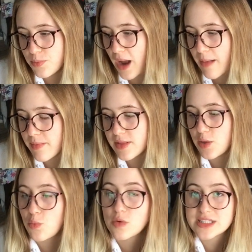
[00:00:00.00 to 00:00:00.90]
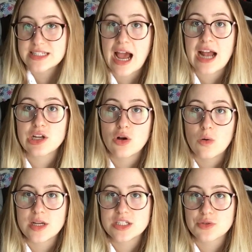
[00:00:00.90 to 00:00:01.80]
Probably was not
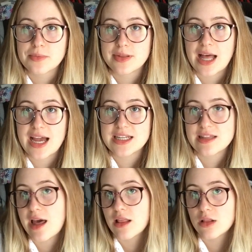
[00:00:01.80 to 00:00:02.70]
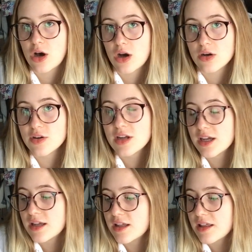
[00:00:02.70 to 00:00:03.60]
going to reply to that long
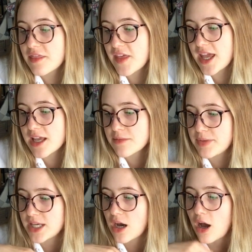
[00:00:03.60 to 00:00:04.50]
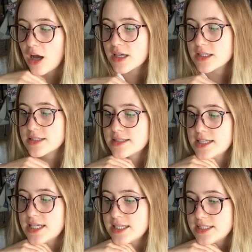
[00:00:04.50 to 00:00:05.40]
thing because
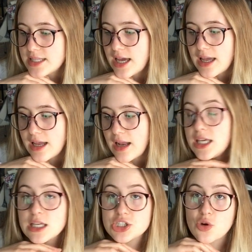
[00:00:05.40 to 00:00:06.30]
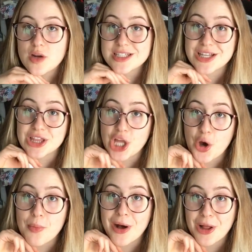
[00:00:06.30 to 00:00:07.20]
he said he is going to
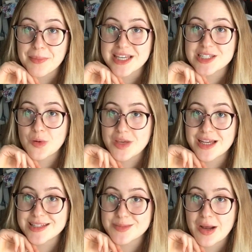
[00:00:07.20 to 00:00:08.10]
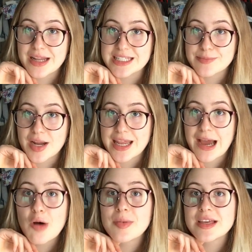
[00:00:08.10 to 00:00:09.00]
lowball me so he can spread his money
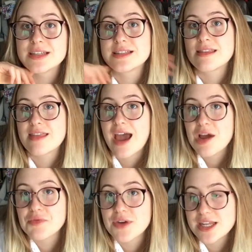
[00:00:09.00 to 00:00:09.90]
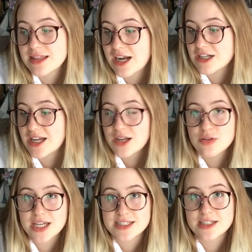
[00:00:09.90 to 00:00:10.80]
out, because that right there,
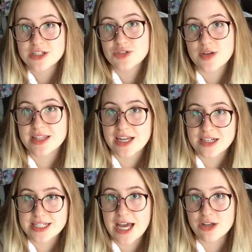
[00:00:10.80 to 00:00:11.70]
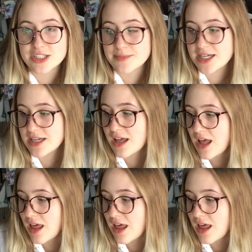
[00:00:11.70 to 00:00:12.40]
that sentence right there tells me